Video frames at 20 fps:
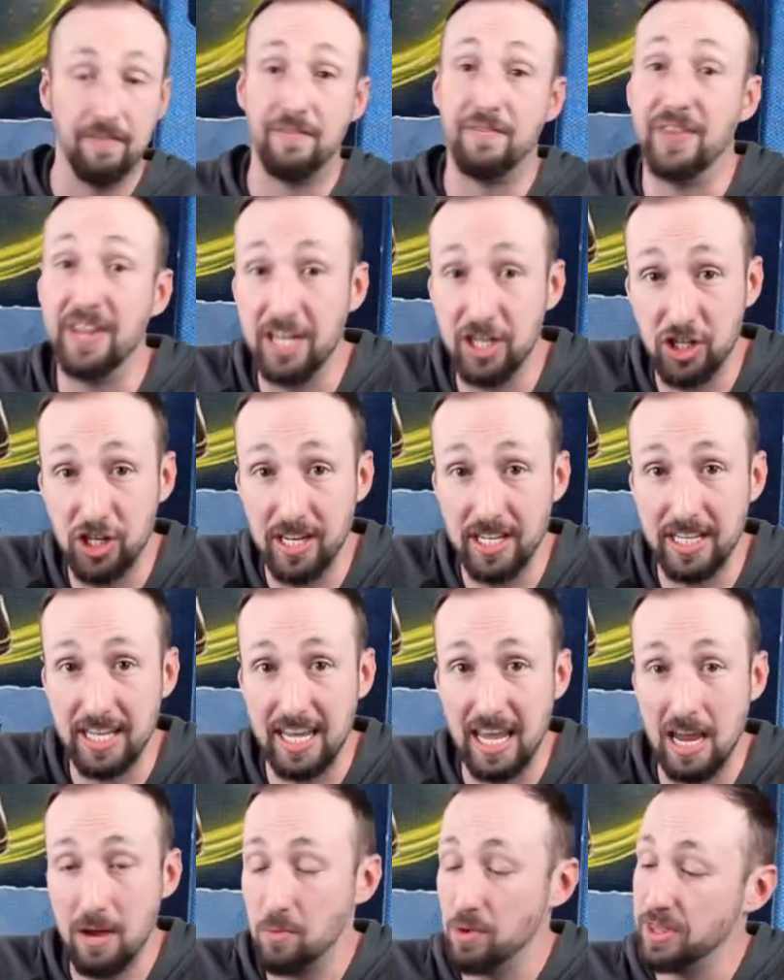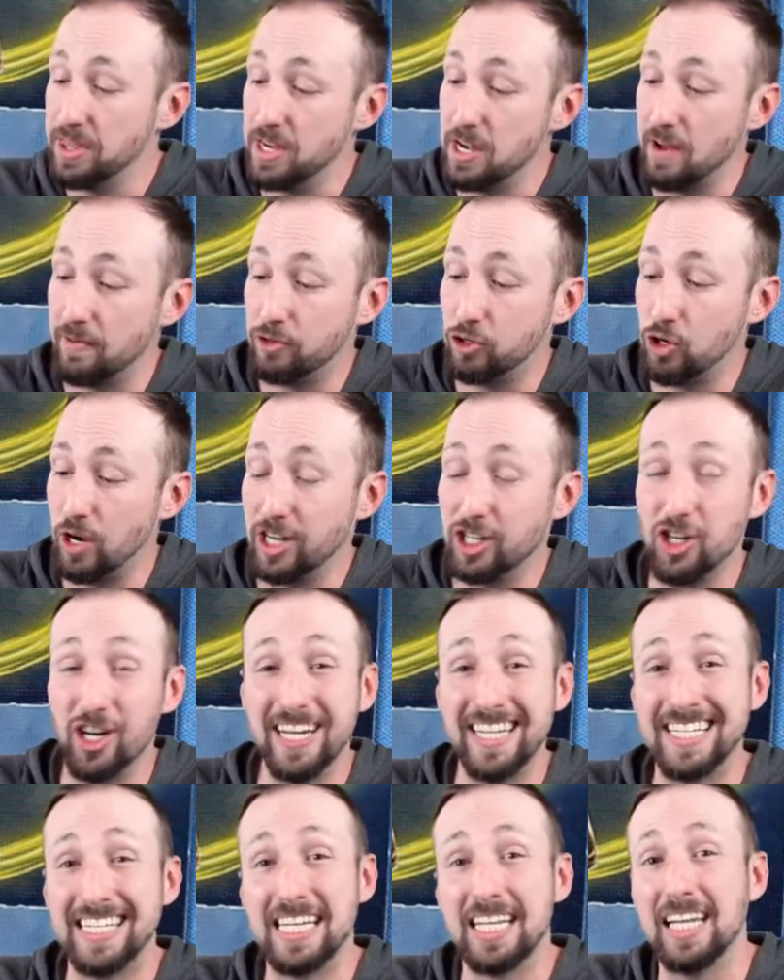Finishing the game with enough treasure
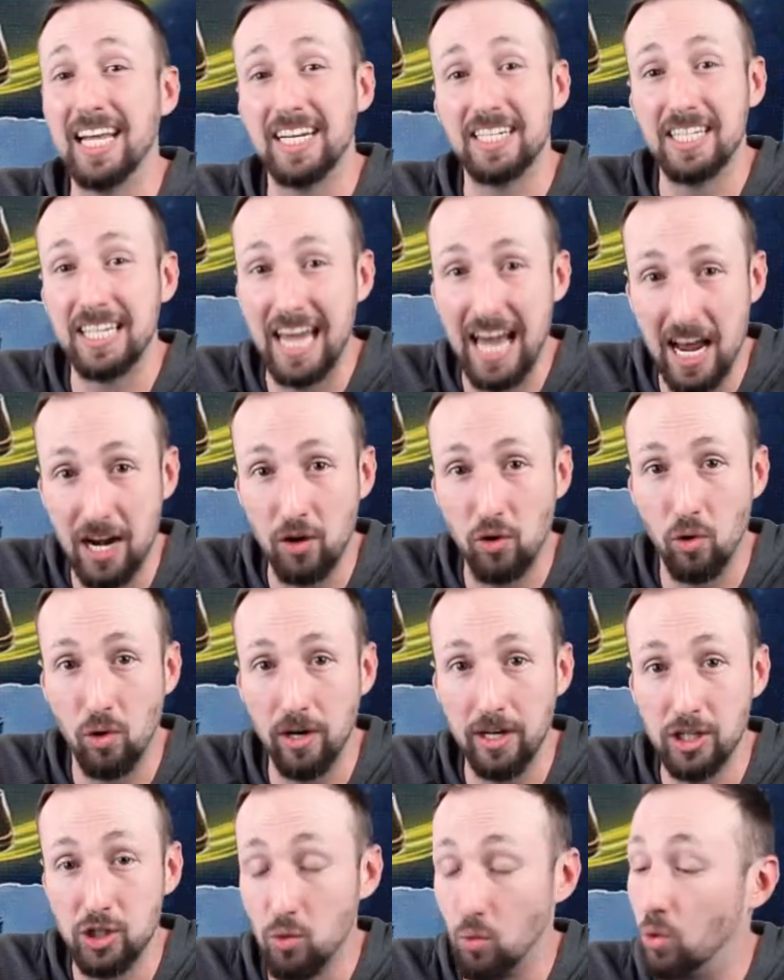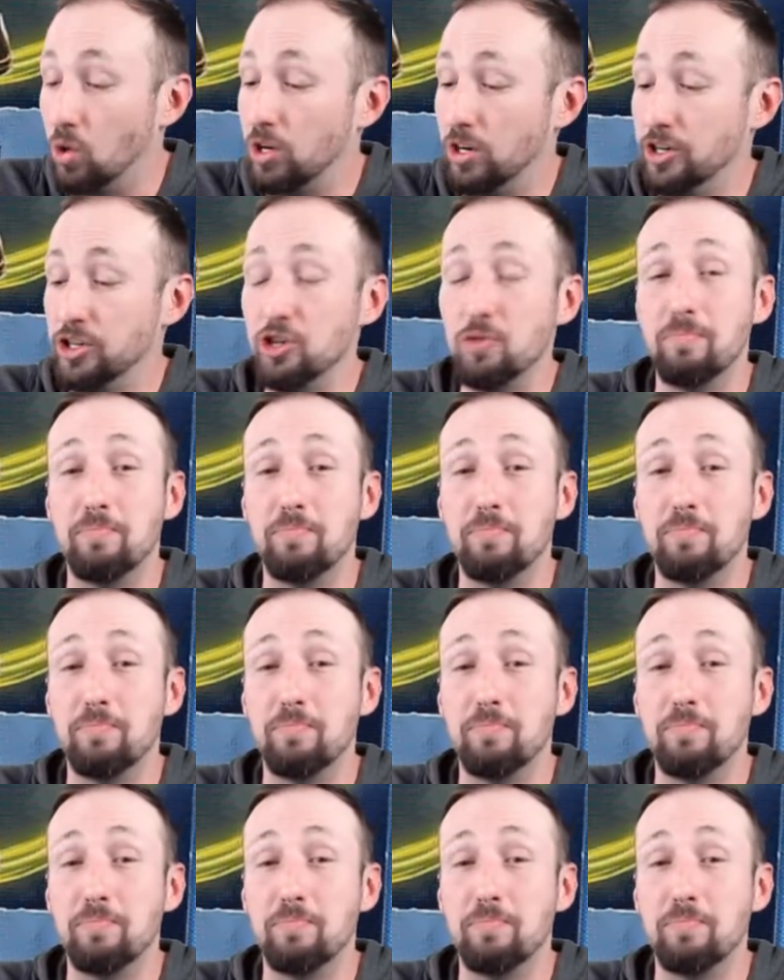in select categories will earn you